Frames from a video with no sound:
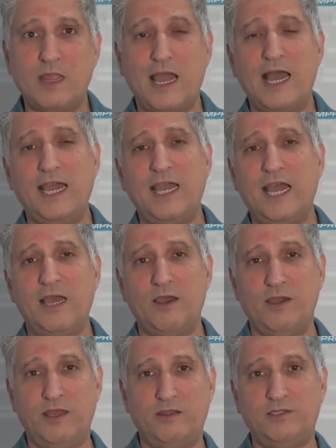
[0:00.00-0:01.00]

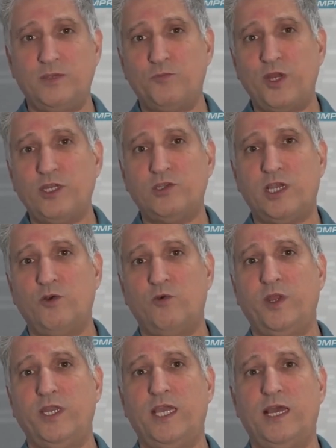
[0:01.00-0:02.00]
SipRadius had
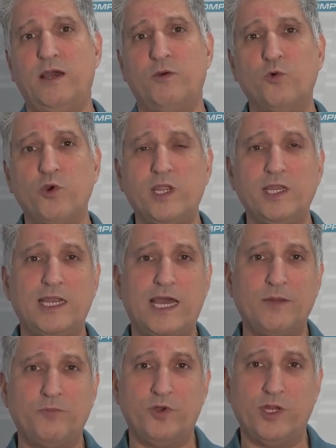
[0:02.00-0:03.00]
already a working
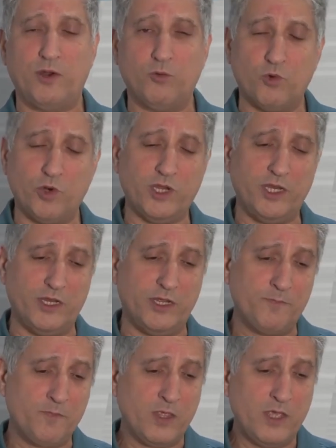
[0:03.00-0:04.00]
library, a working
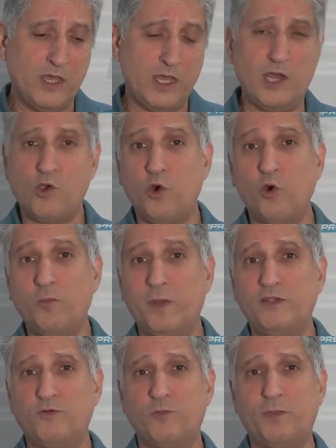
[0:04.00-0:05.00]
code
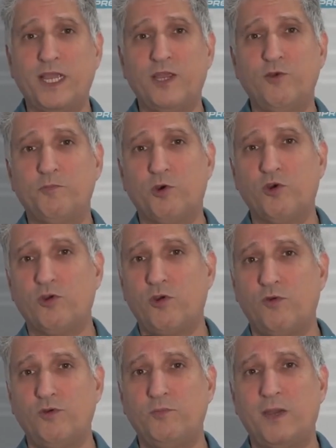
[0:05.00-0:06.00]
base for packet
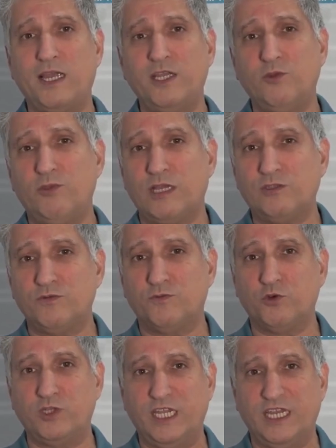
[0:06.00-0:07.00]
recovery back in
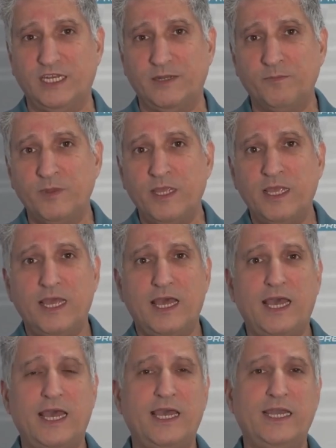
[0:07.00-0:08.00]
2014.
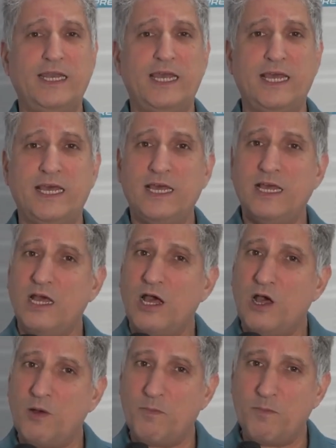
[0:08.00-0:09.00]
And
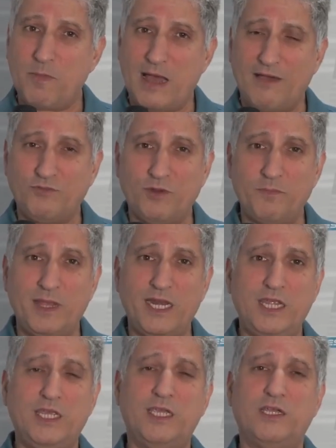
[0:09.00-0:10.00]
after
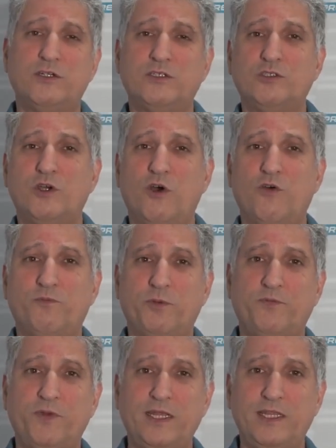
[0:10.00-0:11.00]
many years of
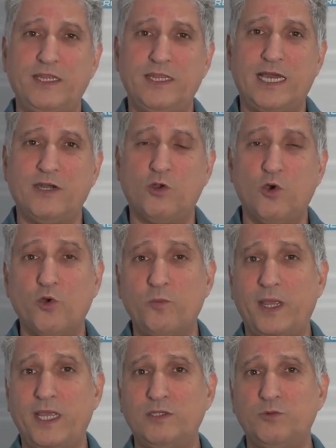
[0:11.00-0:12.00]
perfecting that code
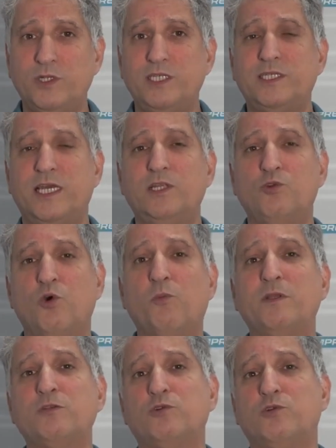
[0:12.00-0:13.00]
base, we decided to
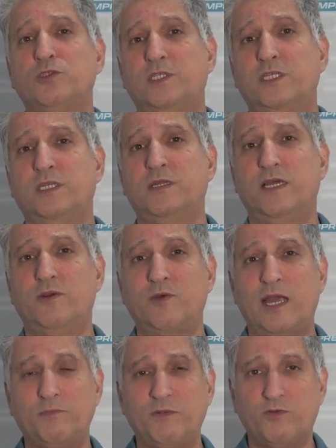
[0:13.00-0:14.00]
open source it
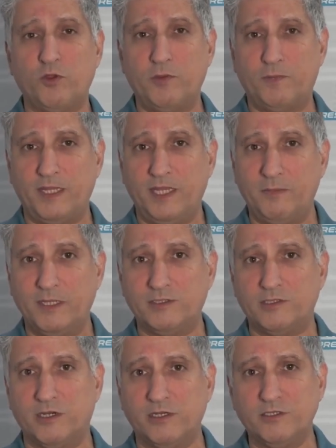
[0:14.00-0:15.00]
right before the pandemic
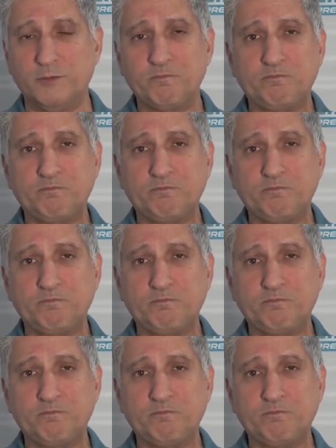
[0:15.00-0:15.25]
started.